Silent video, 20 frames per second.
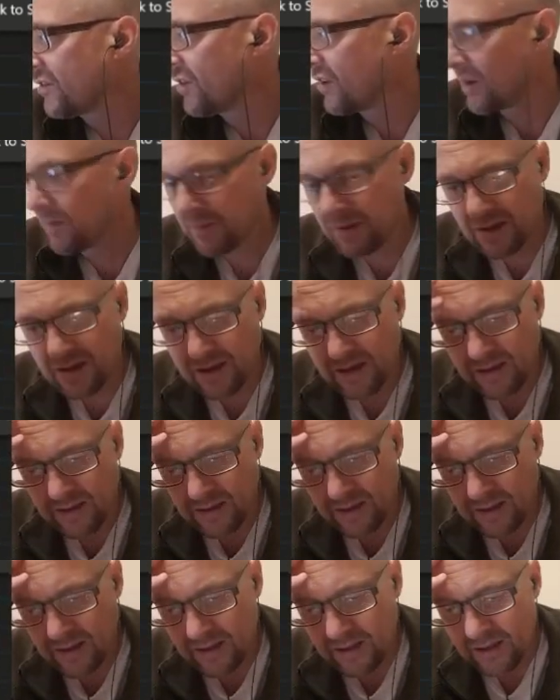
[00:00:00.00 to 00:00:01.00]
going to be
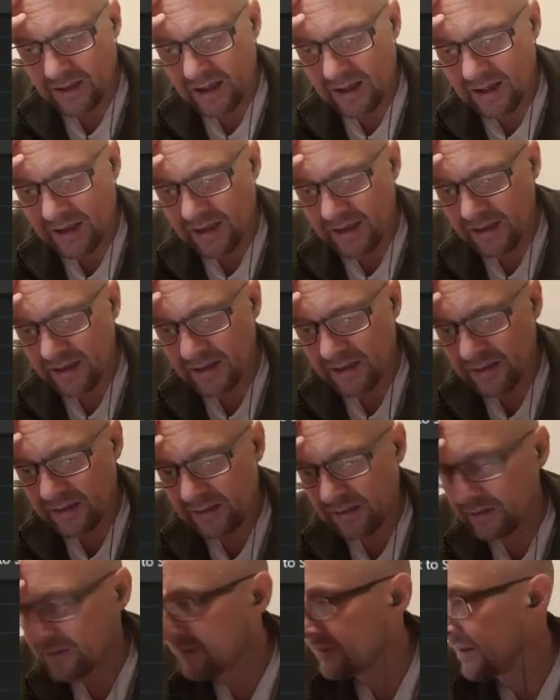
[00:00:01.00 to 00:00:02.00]
A,
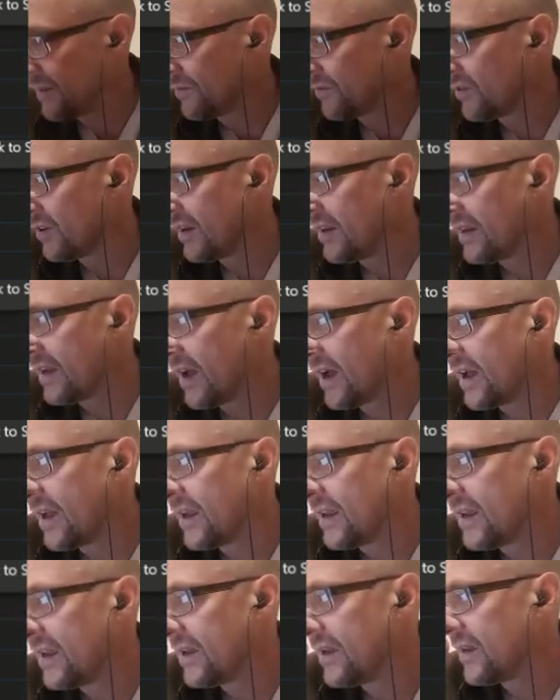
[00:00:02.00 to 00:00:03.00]
17A.
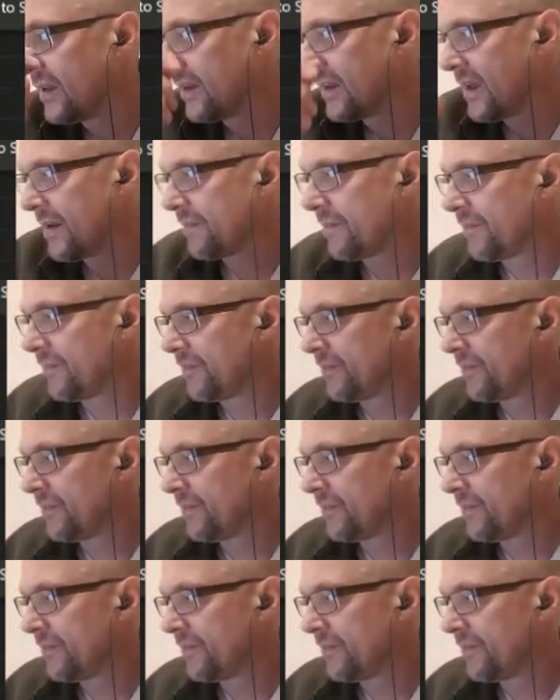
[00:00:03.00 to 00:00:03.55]
Yep.